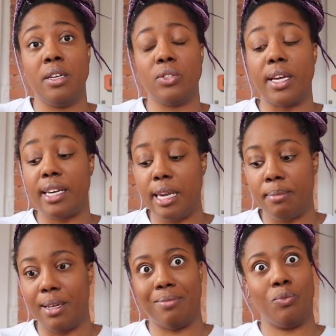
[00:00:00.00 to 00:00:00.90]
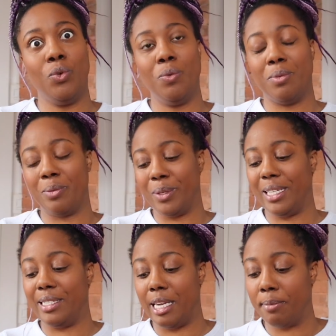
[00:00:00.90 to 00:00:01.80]
So that came in, whoop,
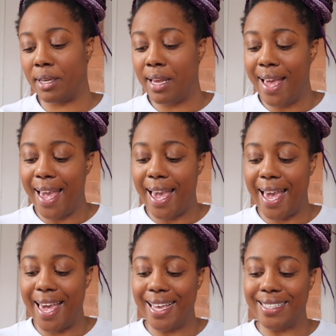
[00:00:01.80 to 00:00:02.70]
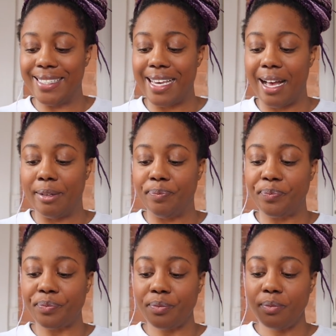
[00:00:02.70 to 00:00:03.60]
really deep. And,
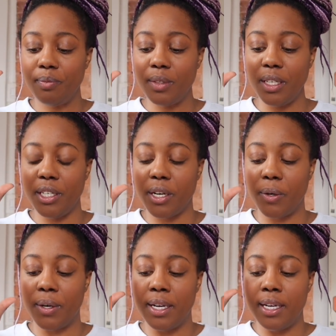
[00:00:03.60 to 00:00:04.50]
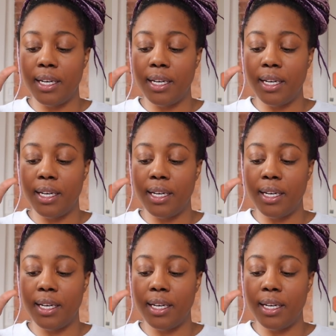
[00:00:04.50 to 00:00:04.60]
you know,